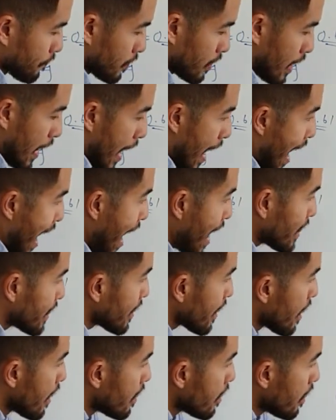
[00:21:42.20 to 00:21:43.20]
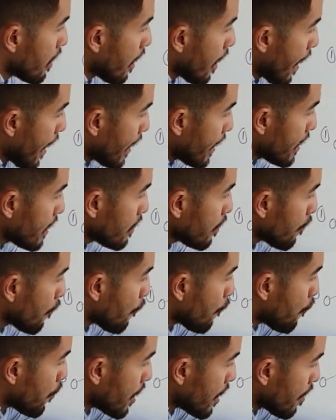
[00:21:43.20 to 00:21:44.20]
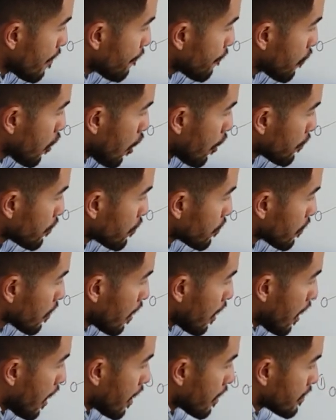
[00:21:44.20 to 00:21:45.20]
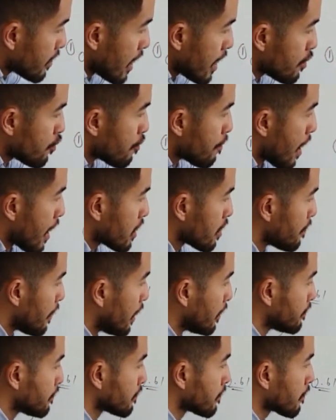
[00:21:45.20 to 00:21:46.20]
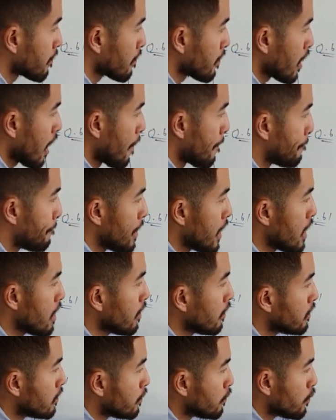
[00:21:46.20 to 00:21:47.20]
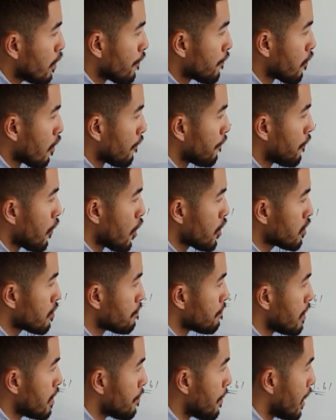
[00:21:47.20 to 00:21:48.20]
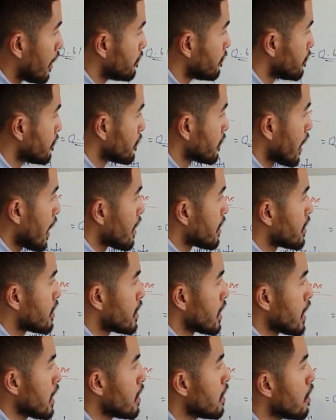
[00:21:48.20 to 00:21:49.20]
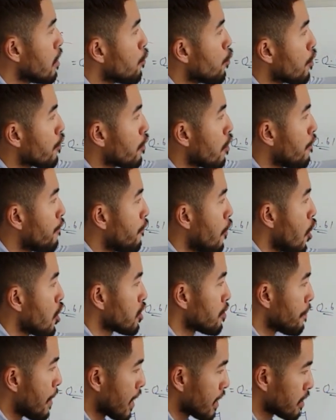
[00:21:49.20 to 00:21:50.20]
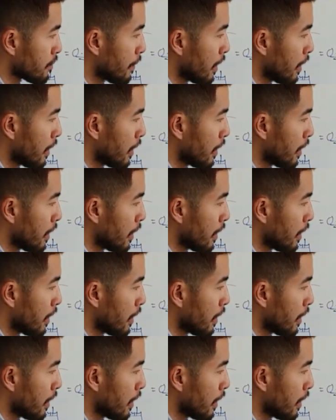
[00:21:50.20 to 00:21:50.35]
At A, we have got central maxima. At B, we've got first minima. At C, we've got first maximum.